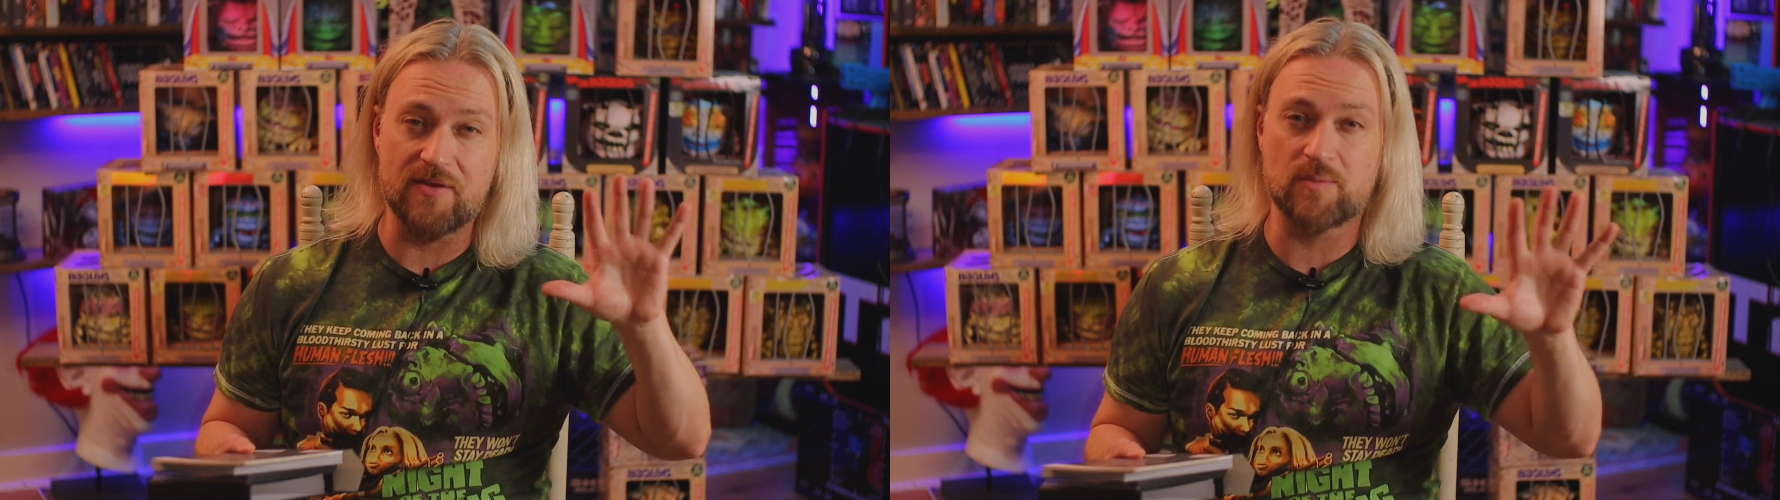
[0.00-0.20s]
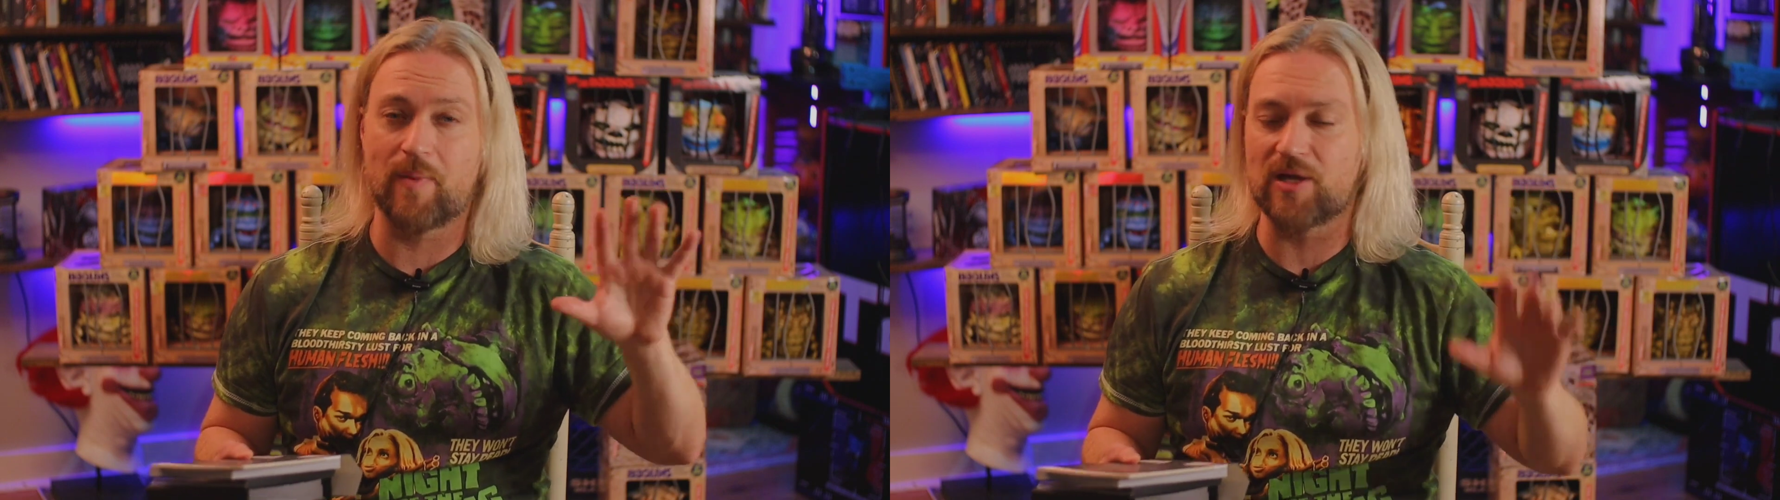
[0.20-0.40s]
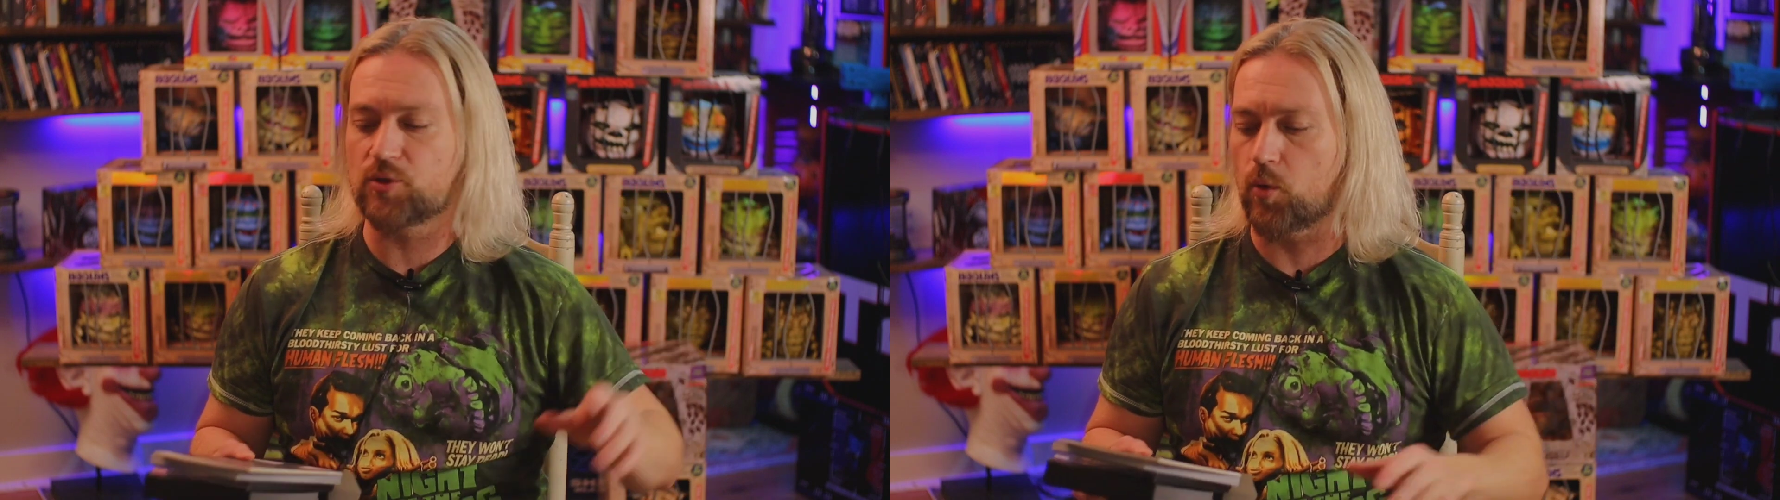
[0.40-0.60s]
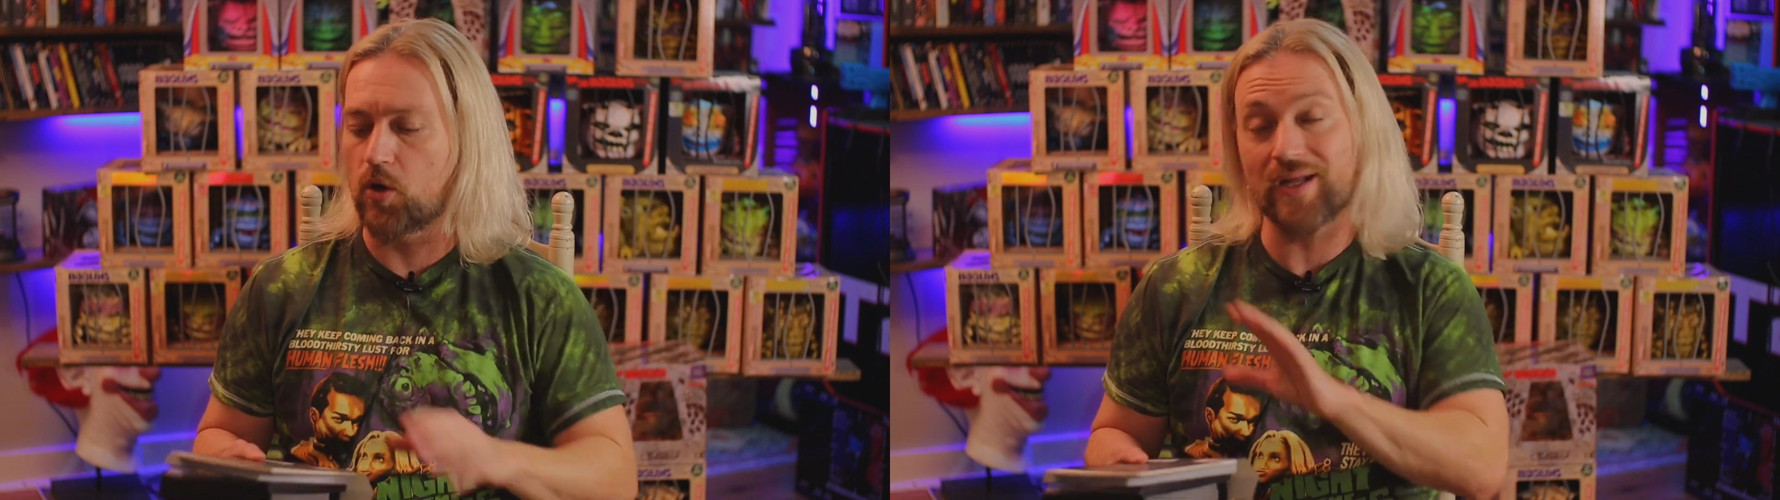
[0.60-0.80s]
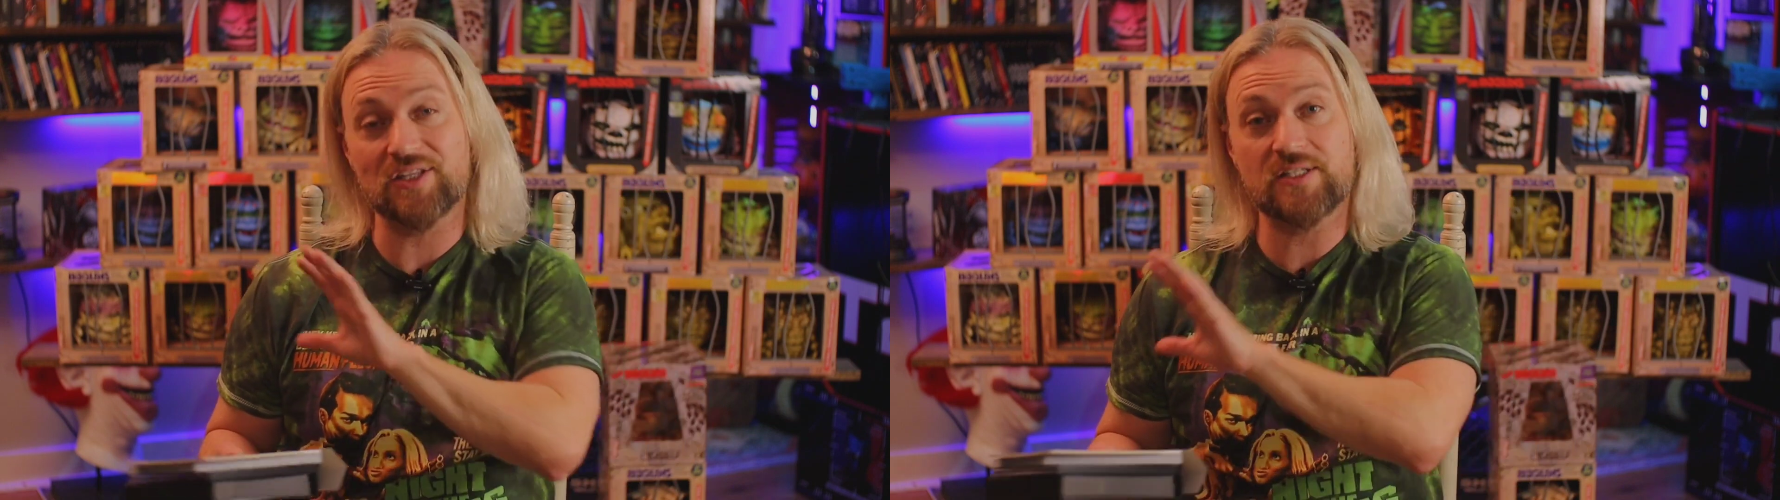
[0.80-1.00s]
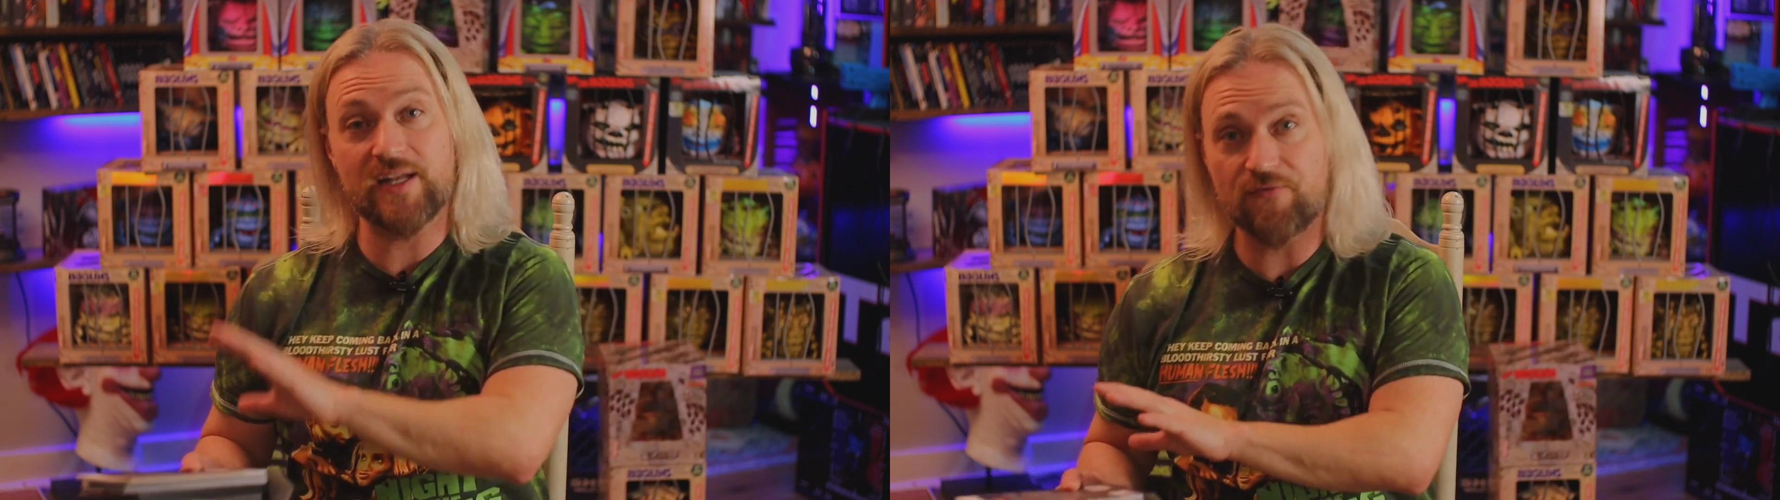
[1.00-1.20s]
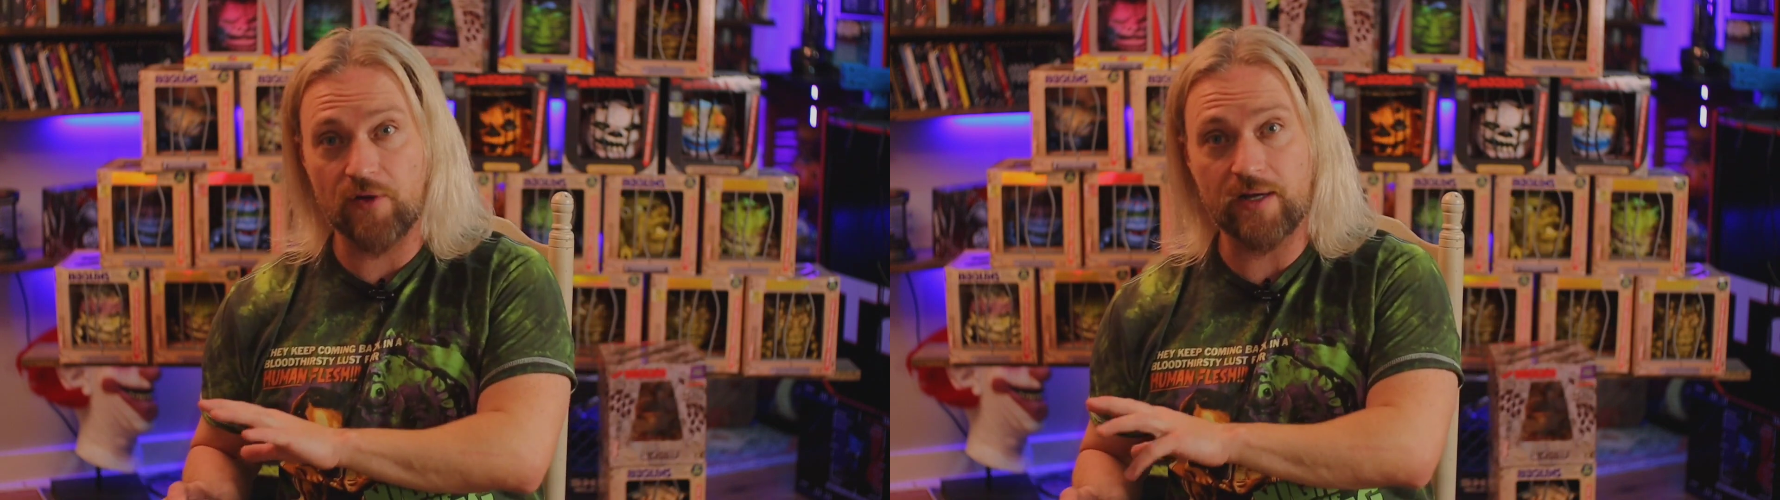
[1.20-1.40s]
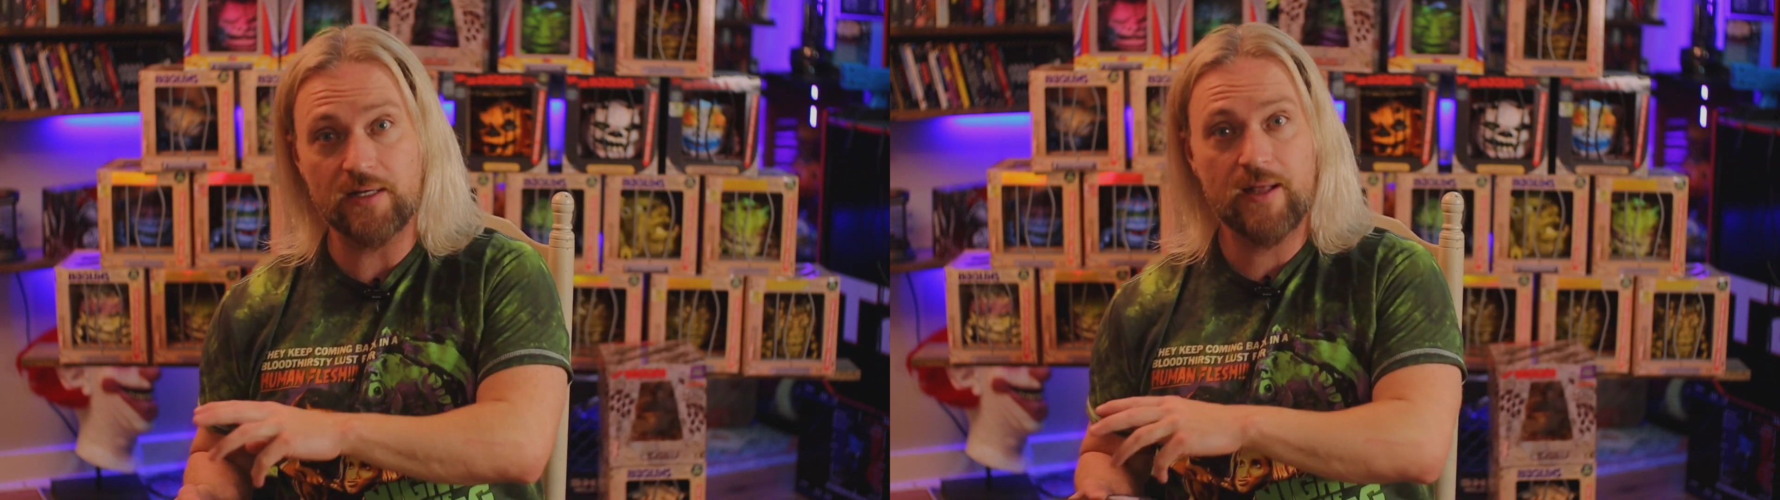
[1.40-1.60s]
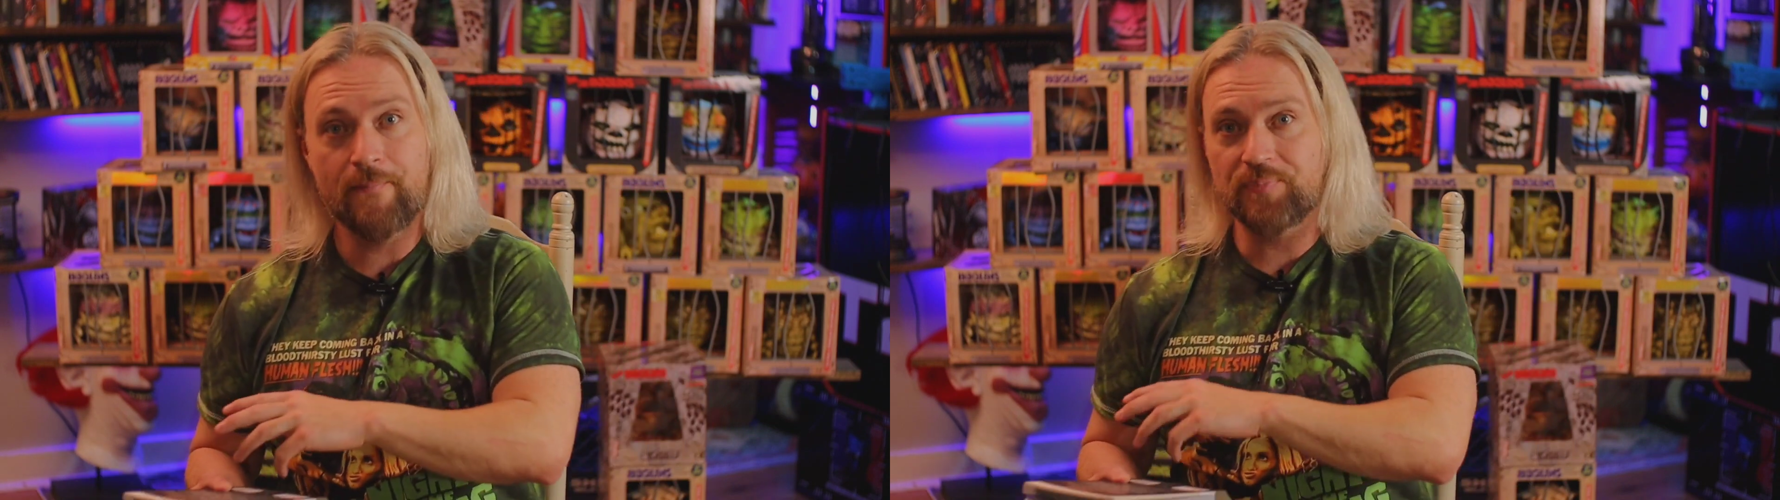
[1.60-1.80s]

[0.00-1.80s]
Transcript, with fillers: of his best work. It's different